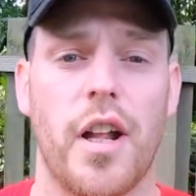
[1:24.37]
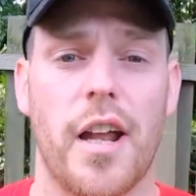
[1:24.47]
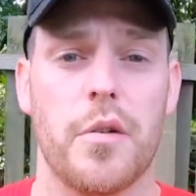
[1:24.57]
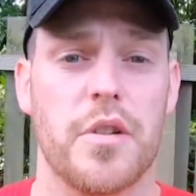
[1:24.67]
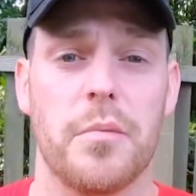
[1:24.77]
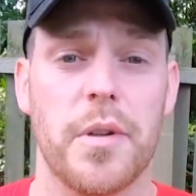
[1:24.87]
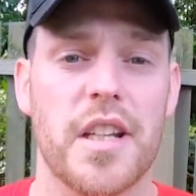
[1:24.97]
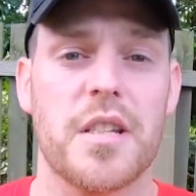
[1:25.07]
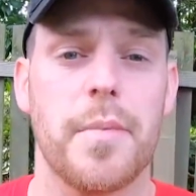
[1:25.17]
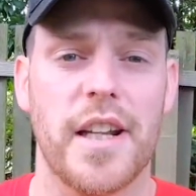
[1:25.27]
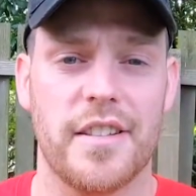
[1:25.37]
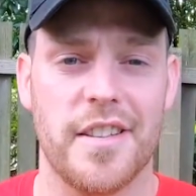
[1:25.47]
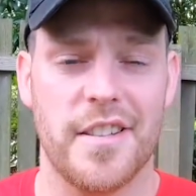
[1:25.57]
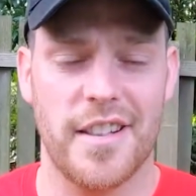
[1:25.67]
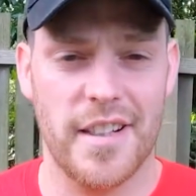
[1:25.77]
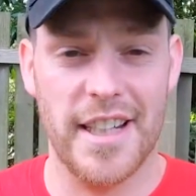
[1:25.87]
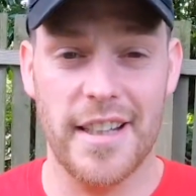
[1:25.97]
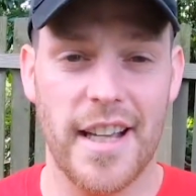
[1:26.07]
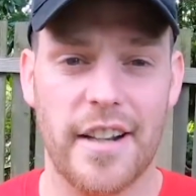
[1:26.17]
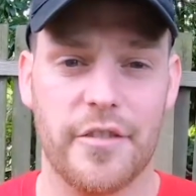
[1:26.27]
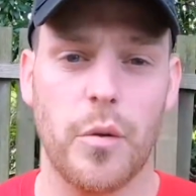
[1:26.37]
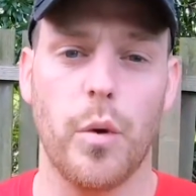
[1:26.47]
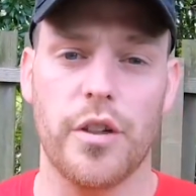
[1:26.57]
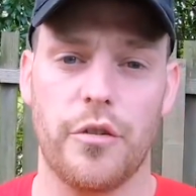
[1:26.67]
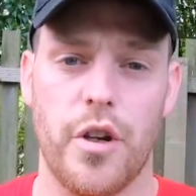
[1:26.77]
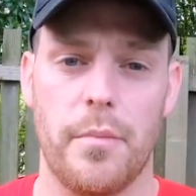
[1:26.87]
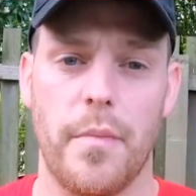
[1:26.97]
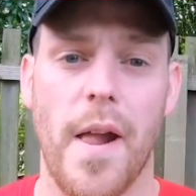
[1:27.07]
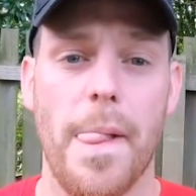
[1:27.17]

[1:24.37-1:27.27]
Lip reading: cows can be expected to heal after one trim.